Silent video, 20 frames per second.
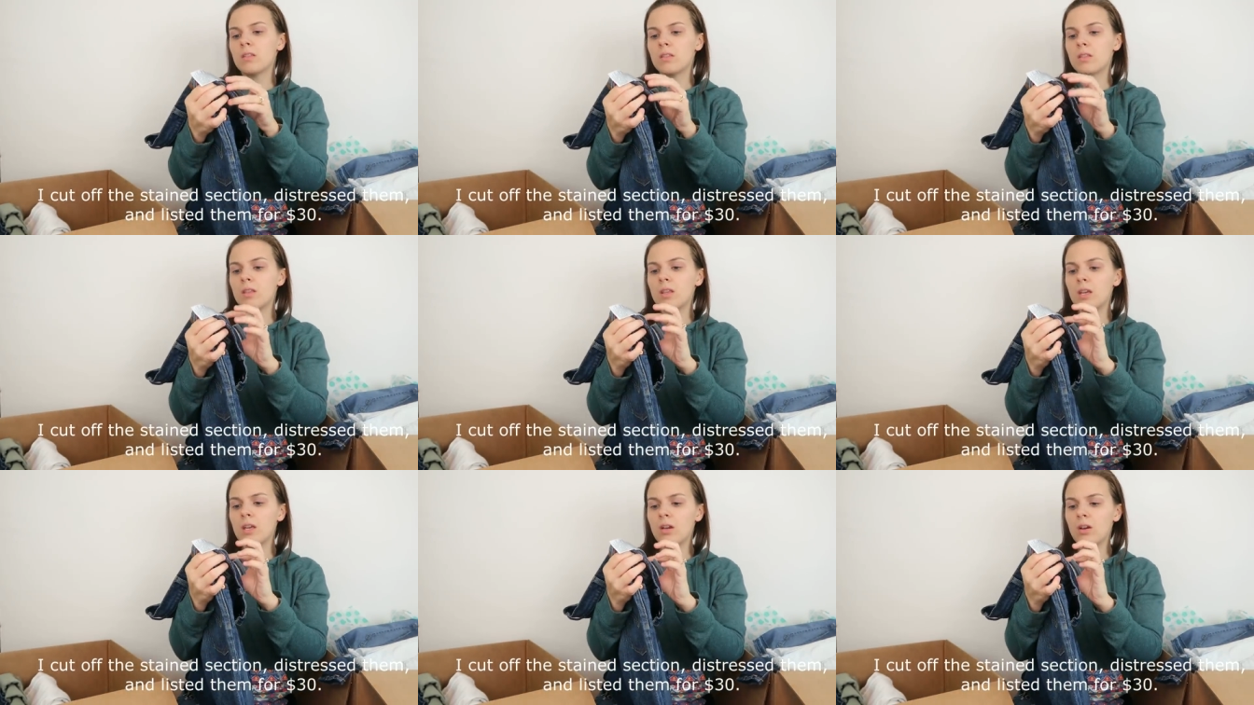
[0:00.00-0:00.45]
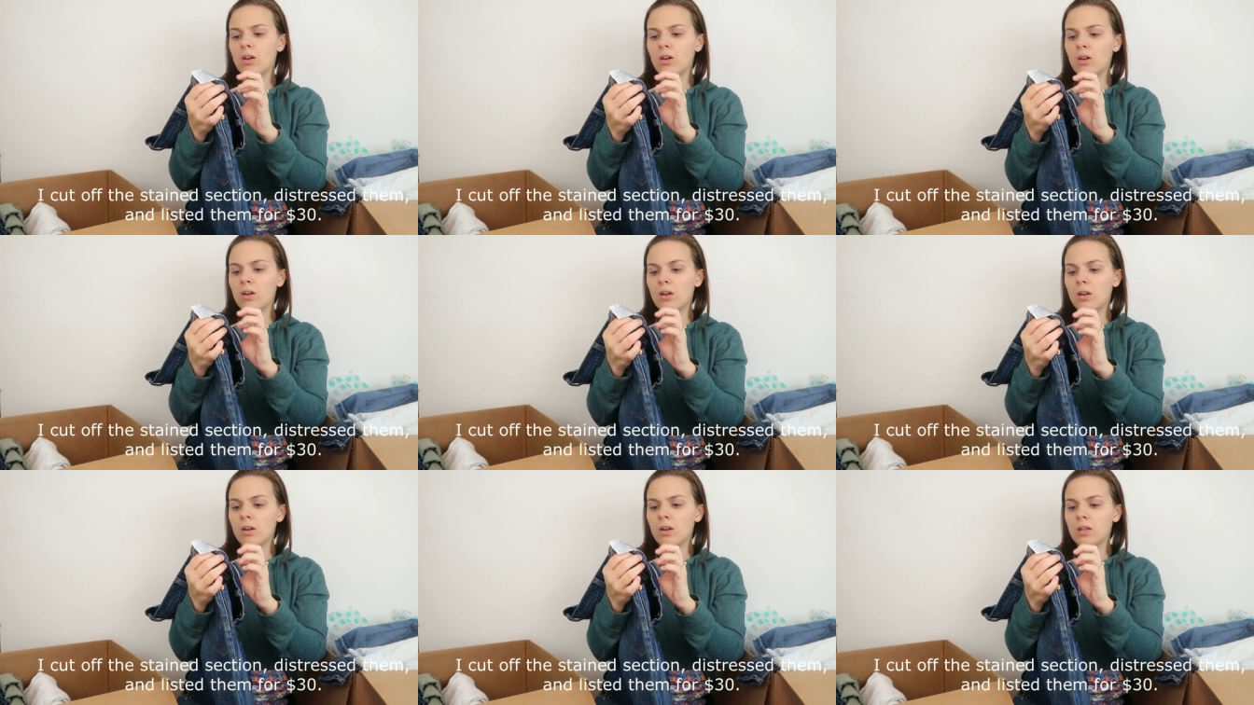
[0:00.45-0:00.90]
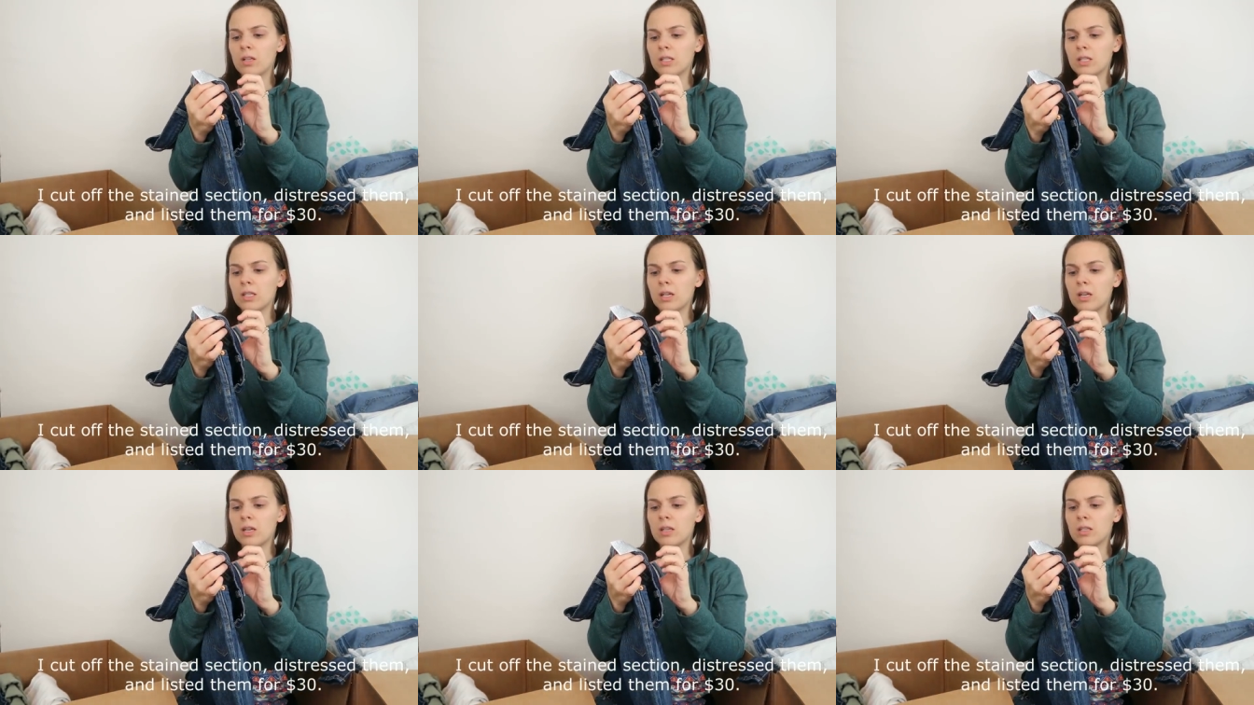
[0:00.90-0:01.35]
They are a
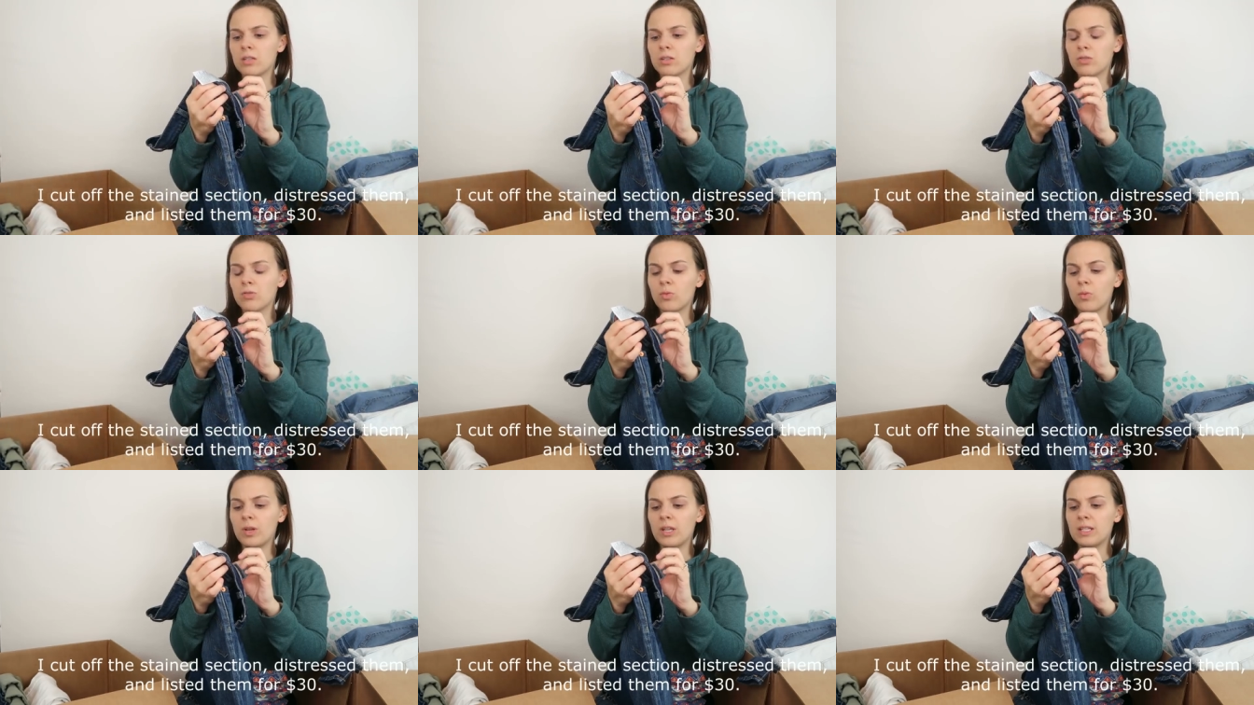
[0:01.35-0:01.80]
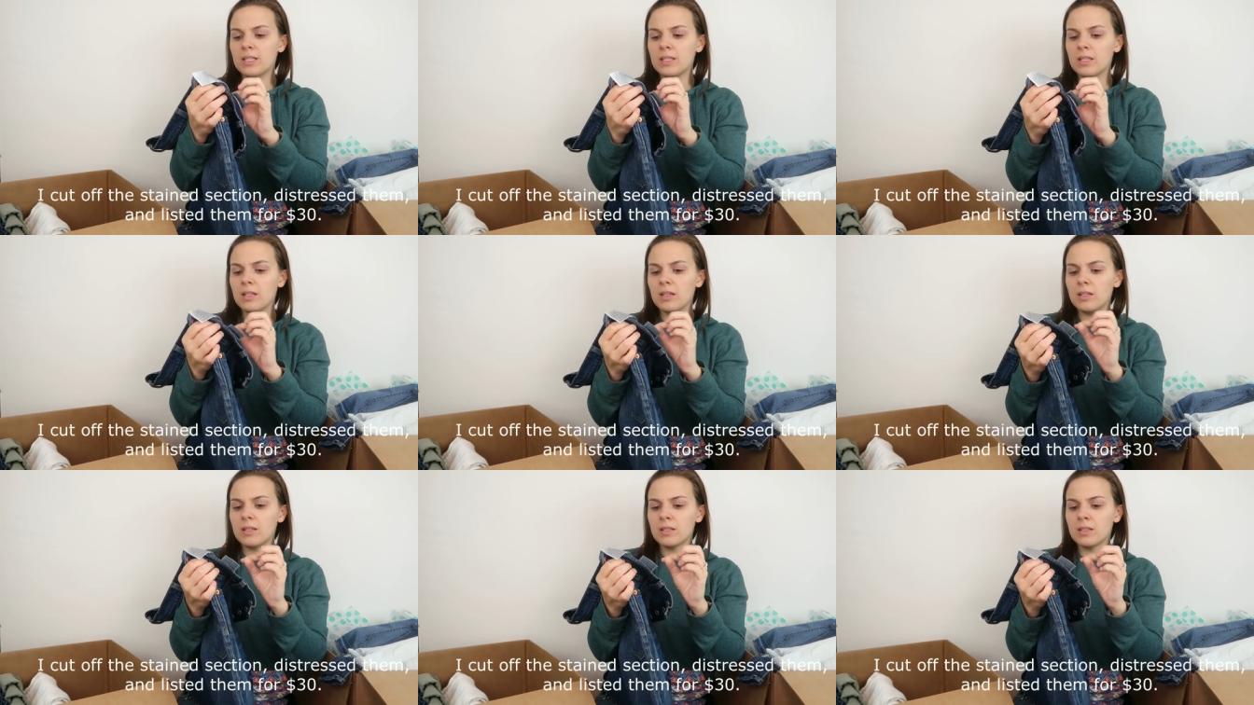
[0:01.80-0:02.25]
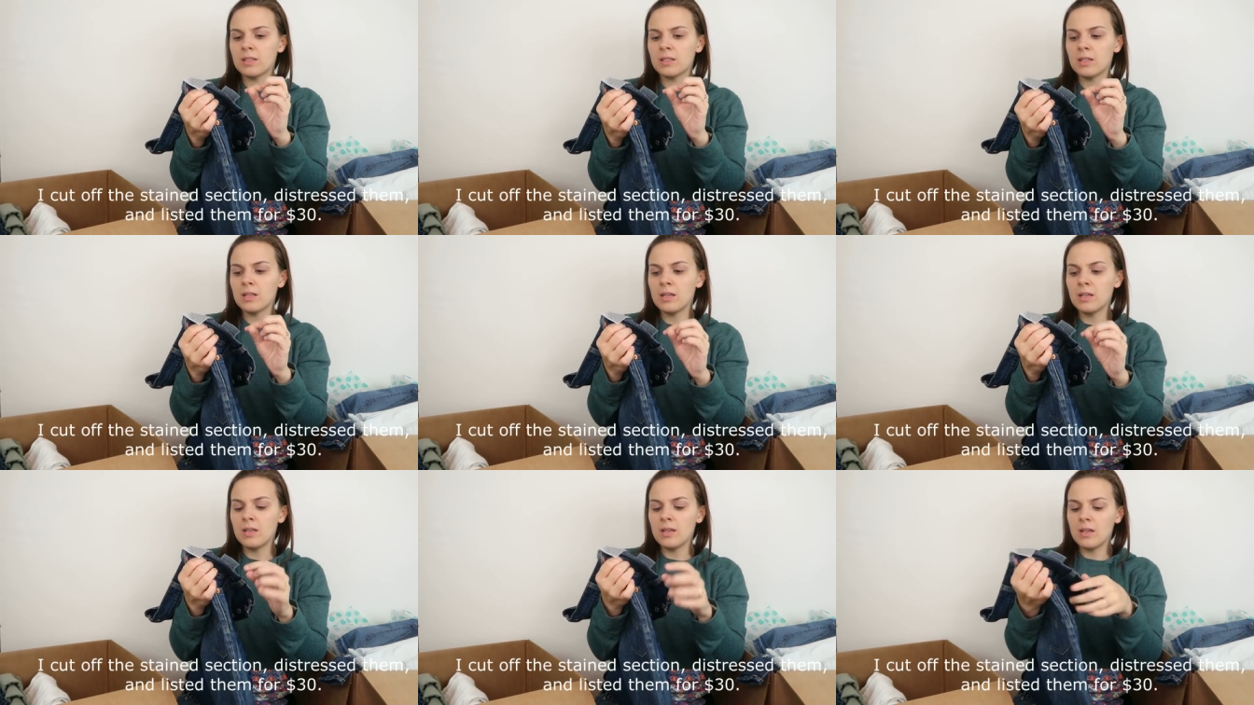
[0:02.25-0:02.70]
size 26